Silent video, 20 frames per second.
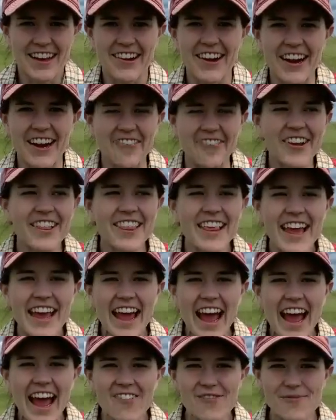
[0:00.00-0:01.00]
All right, once I
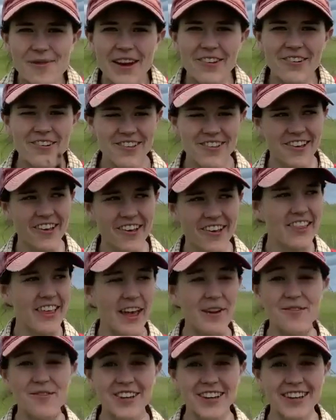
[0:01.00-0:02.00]
have my results,
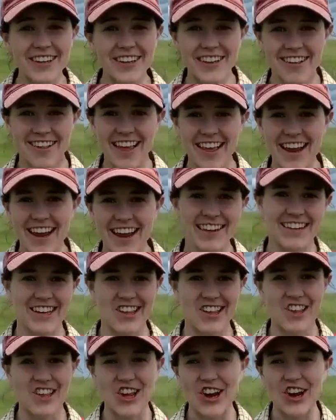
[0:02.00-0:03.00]
I'm really excited
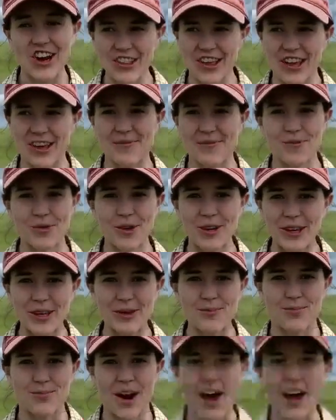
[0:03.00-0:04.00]
to share them
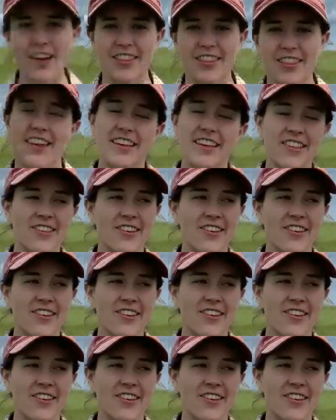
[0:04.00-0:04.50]
really broadly.